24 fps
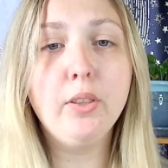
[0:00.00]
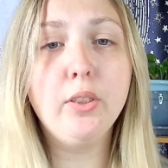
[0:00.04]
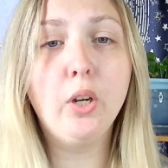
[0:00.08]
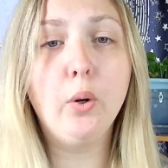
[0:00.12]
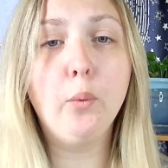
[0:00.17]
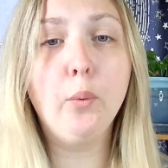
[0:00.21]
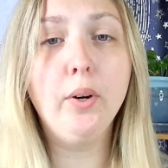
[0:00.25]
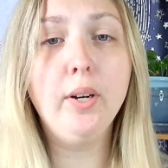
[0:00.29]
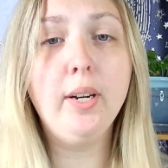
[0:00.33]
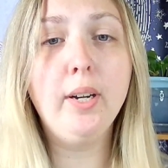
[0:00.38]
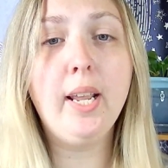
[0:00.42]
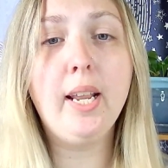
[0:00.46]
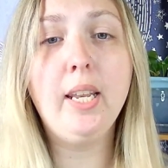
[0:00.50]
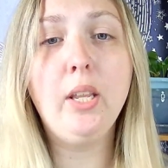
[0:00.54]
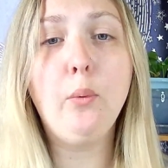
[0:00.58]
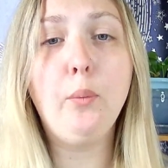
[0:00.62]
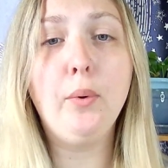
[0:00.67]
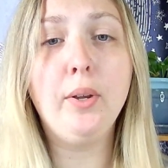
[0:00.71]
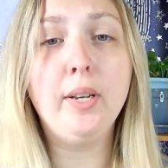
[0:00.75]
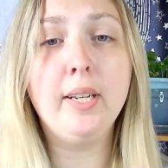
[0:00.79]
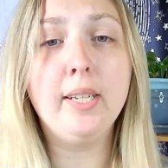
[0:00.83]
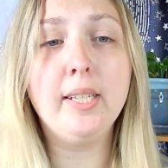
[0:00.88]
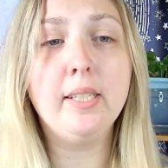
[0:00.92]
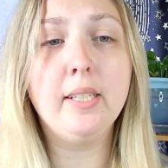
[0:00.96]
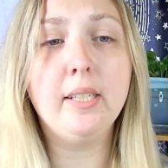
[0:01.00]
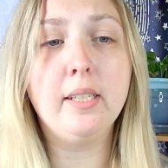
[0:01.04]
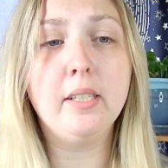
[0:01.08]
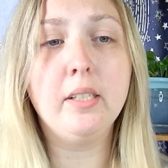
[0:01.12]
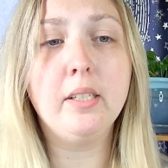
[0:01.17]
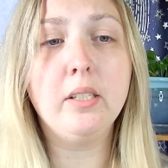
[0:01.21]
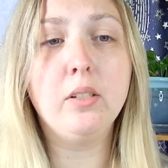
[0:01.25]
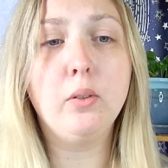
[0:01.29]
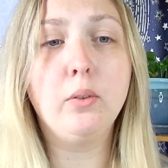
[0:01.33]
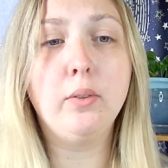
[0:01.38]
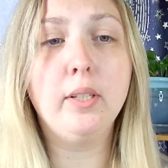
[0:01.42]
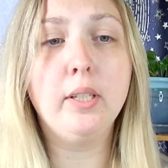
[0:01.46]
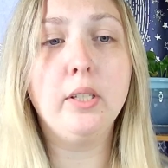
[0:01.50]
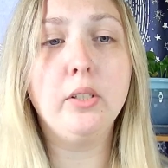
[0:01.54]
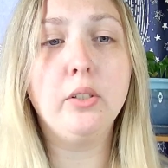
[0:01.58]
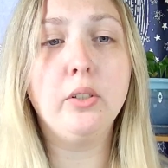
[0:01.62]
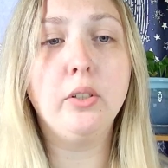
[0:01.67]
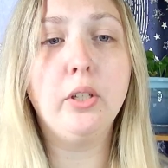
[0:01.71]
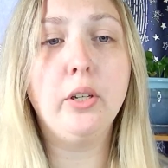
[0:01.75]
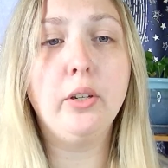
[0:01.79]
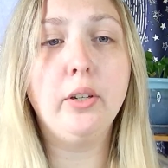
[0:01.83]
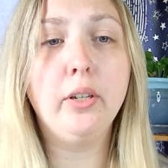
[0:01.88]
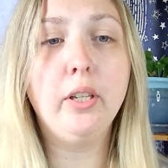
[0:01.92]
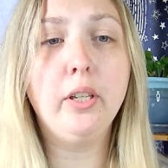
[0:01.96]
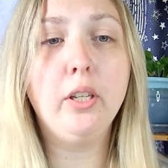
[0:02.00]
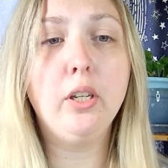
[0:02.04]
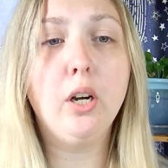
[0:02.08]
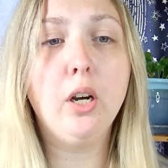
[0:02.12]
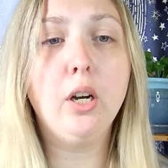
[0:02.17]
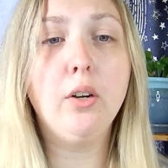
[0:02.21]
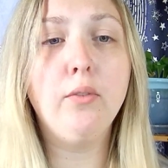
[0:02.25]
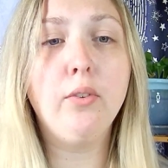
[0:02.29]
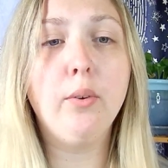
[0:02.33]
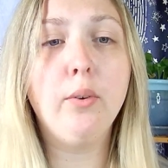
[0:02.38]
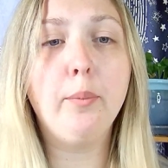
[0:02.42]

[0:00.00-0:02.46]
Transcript: There weren't any witnesses, only a security guard